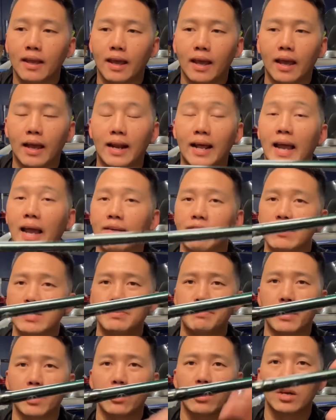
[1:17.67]
And I have this
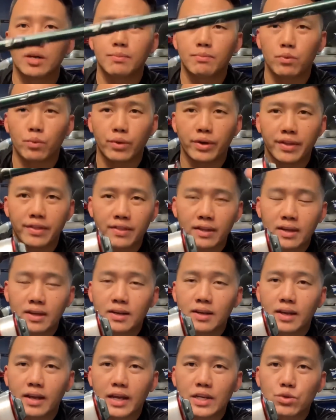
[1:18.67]
paired up with
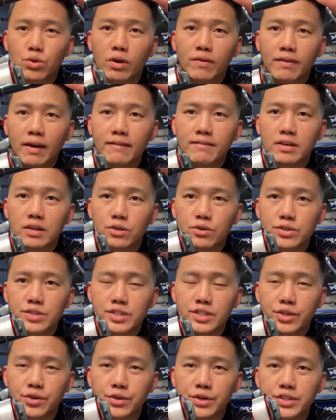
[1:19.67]
a 2500
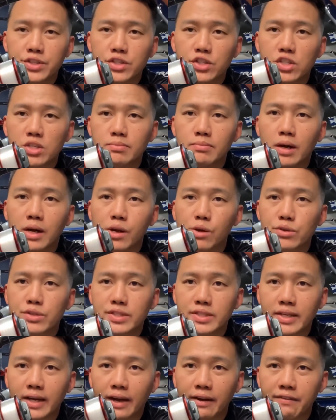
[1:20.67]
series Shimano
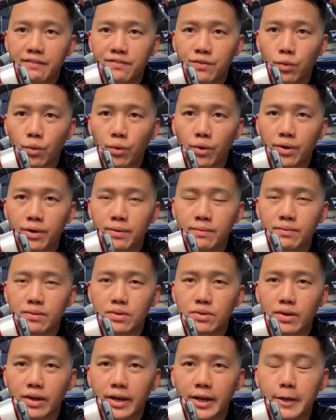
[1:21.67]
CI4,
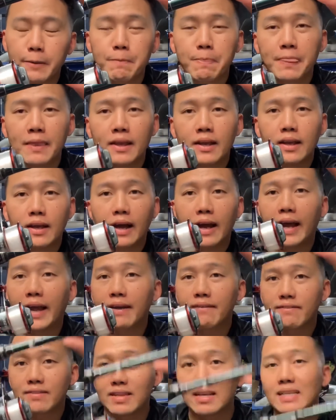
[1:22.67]
right? I
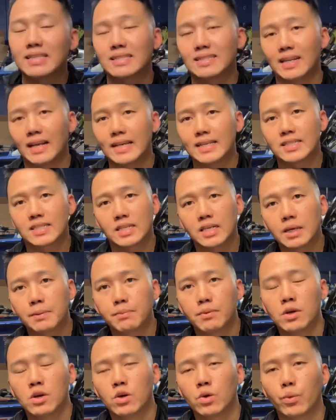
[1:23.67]
have this laced
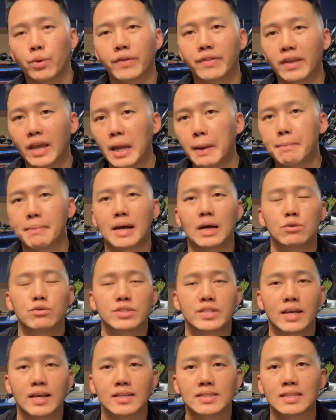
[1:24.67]
up with 8-pound
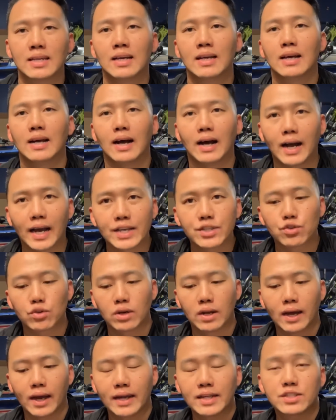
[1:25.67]
test
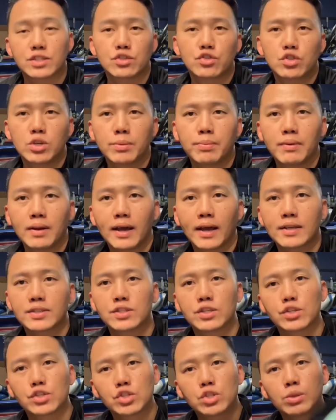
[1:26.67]
Lines
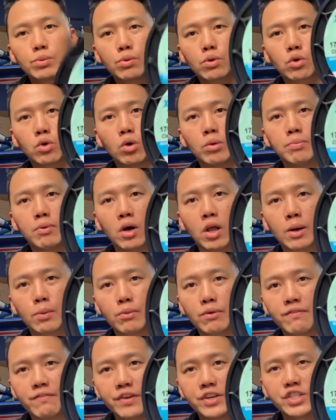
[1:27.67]
XXX super
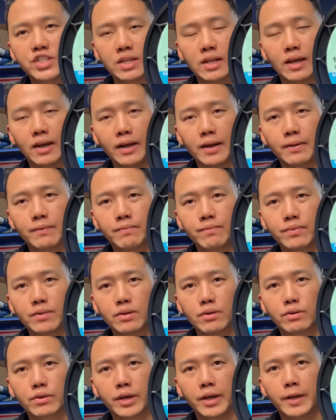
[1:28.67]
co-polymer fishing line.
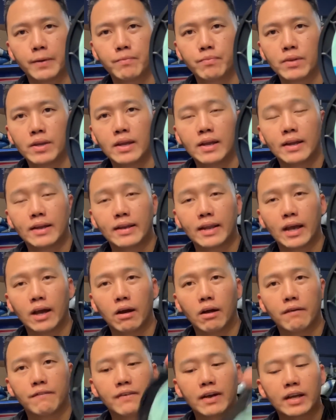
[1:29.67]
Okay, now
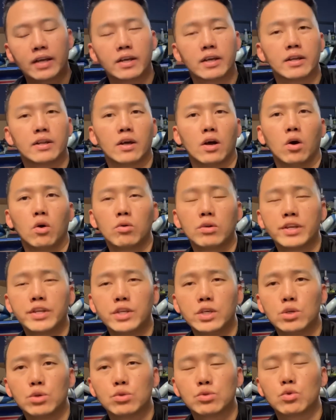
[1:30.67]
if I could only
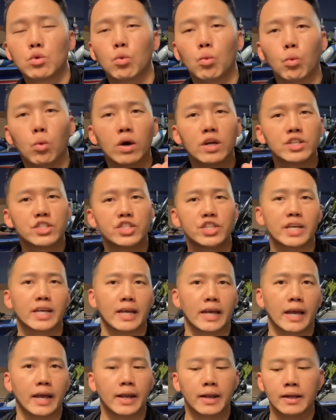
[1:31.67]
use one jig
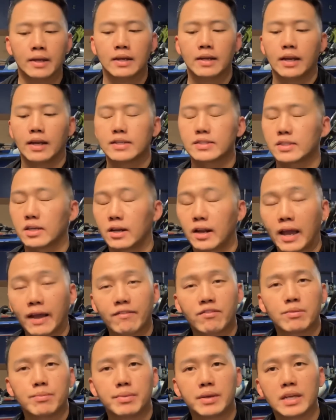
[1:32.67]
head, it's gonna
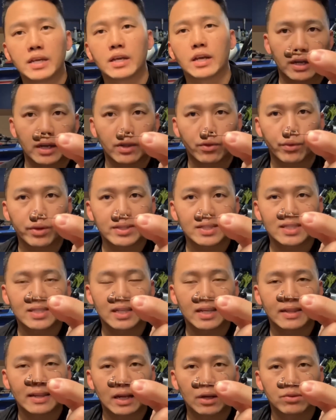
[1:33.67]
have to be a
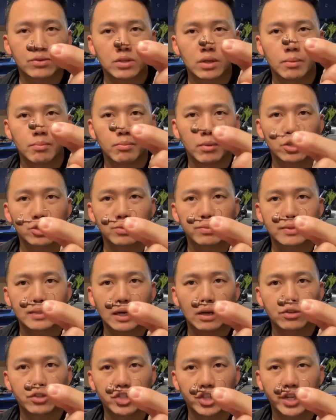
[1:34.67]
3/16 ounce mushroom
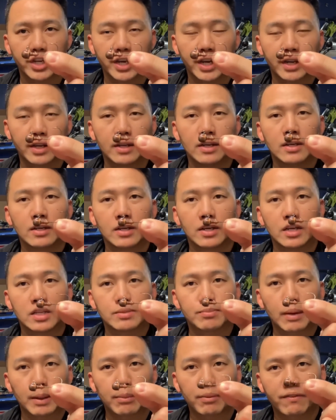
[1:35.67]
style jig head is
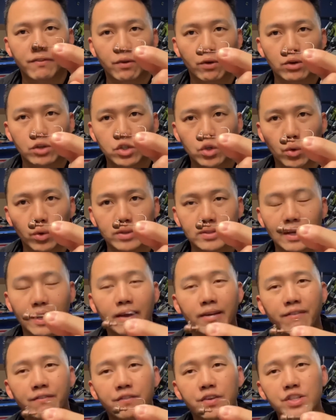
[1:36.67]
my preferred choice. I
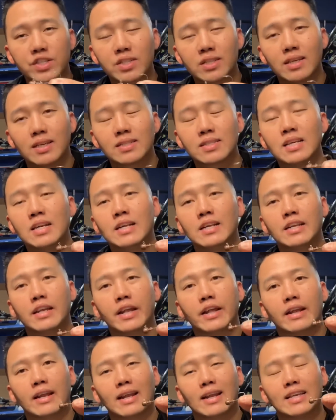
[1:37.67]
have fished this
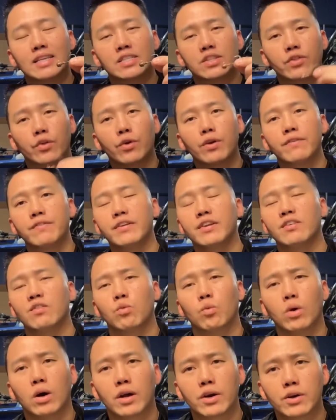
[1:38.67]
in at least 30 feet of
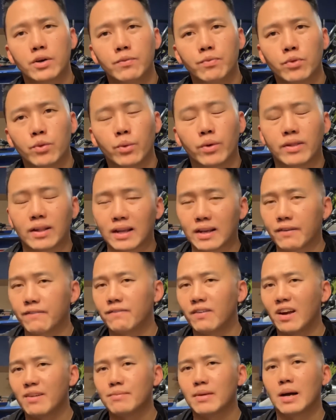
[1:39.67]
water with like a
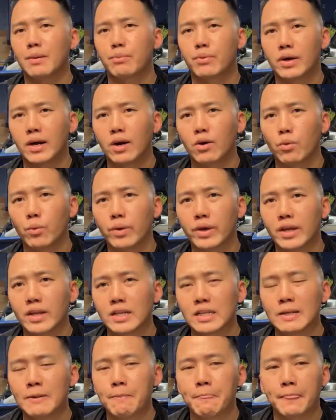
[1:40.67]
5-mile-per-hour
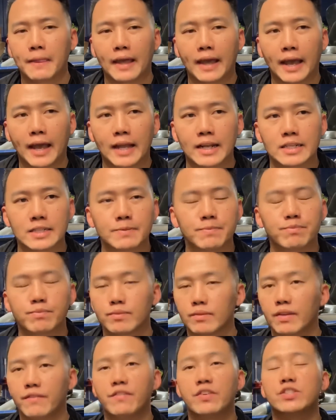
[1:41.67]
wind, and
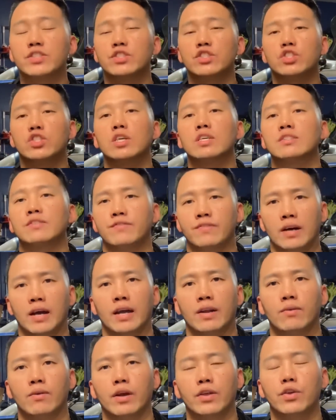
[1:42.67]
it fishes just
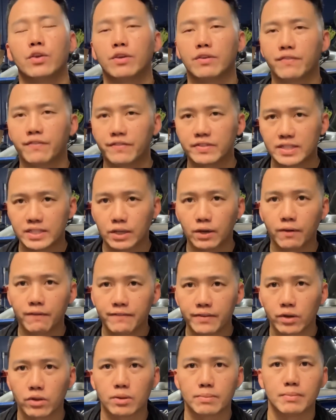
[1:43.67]
fine, right? You can still
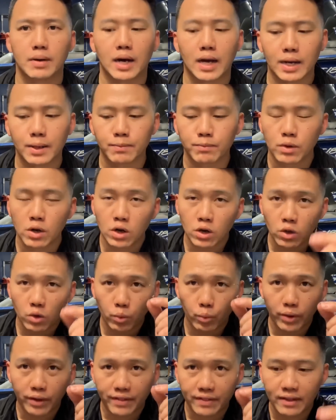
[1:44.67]
feel the bottom
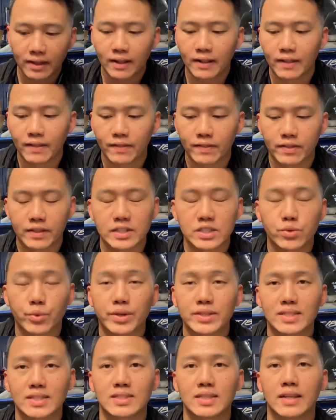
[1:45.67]
with this
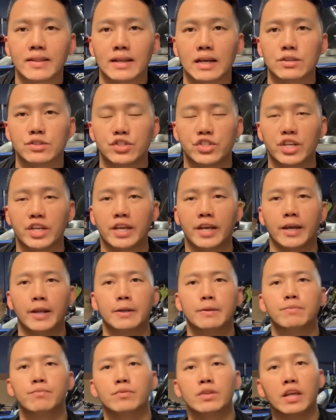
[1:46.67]
3/16 ounce jig head
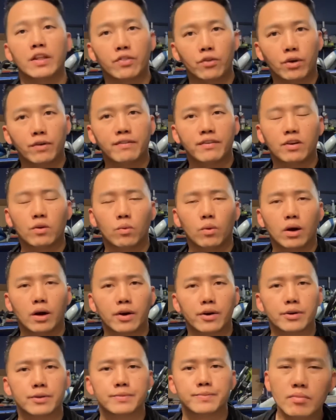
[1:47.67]
in 30 feet of
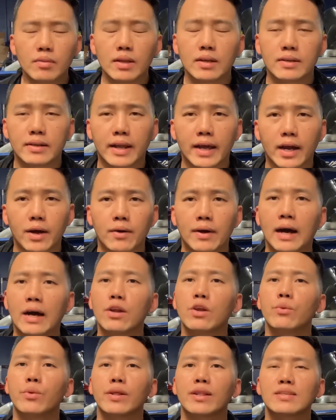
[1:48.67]
water. Now, how do
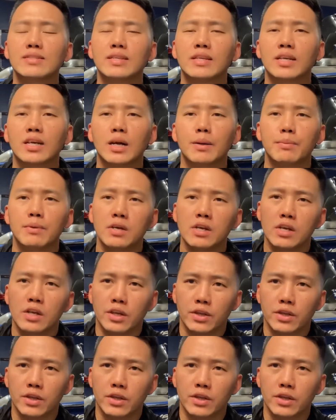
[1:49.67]
you rig this thing up?